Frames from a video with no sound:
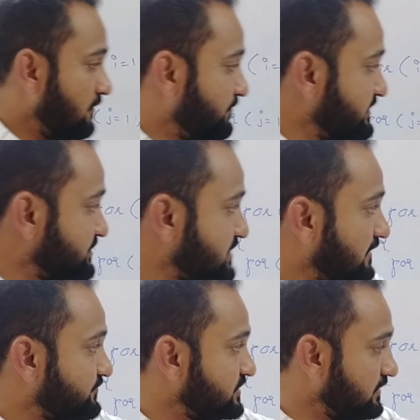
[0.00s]
We just
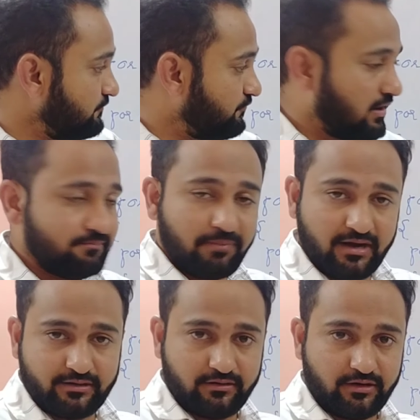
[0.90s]
have seen one
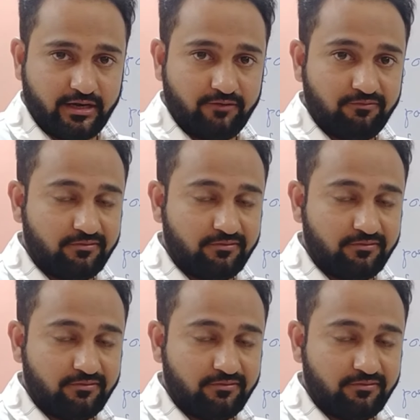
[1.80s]
pattern, right?